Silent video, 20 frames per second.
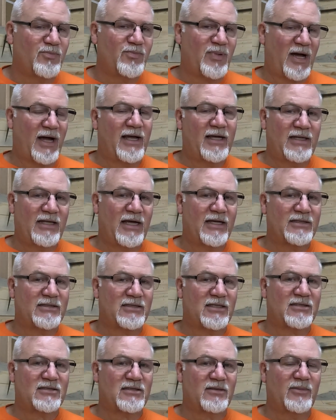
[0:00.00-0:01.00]
buying that
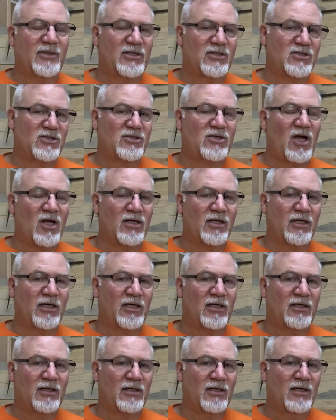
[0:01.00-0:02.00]
system and installing
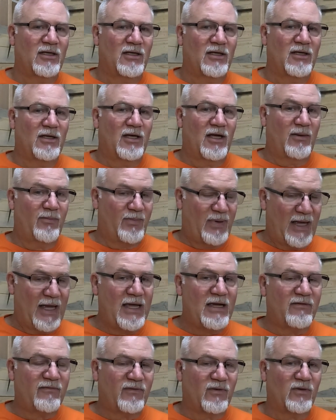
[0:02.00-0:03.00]
it and
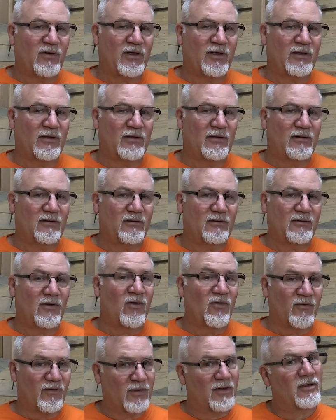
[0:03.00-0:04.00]
paying for it
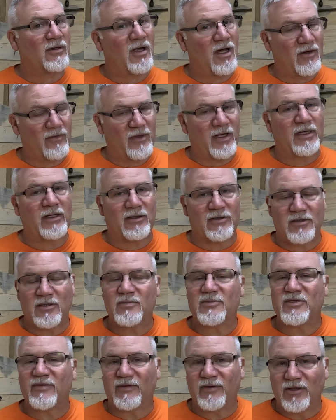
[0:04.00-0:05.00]
over the long run in
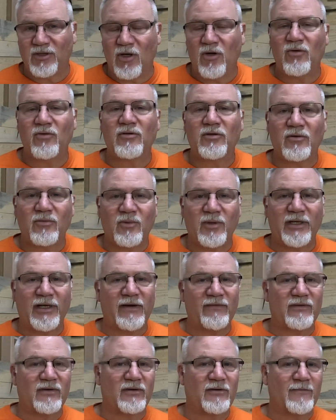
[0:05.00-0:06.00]
terms of a loan or
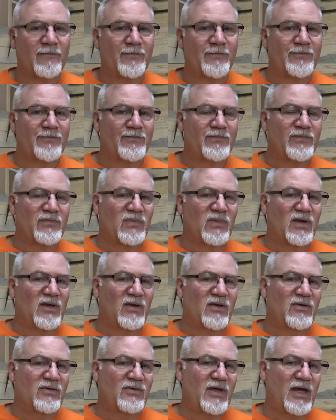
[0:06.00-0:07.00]
whatever
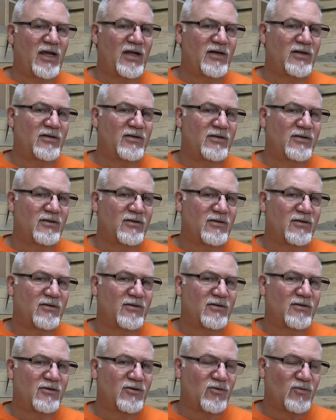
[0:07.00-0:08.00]
than
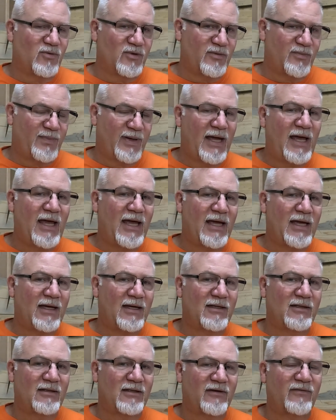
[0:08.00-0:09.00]
you would
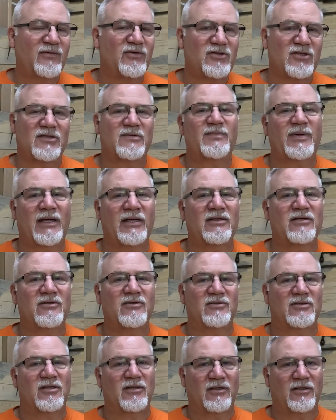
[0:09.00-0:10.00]
pay if you just paid the
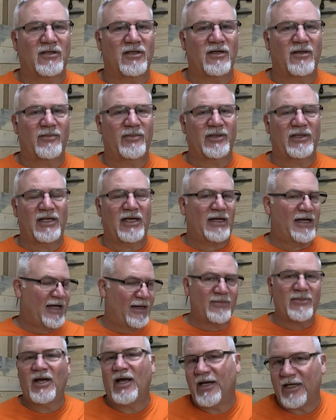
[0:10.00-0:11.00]
utility company. And
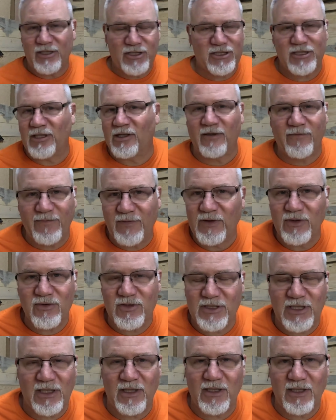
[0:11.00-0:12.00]
I'm not a shield for
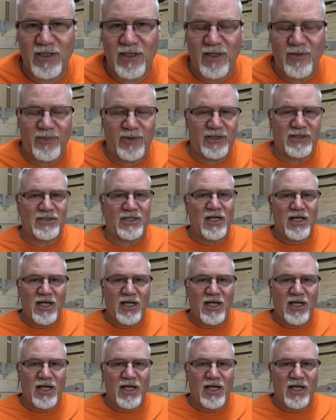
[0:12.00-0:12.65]
utility companies.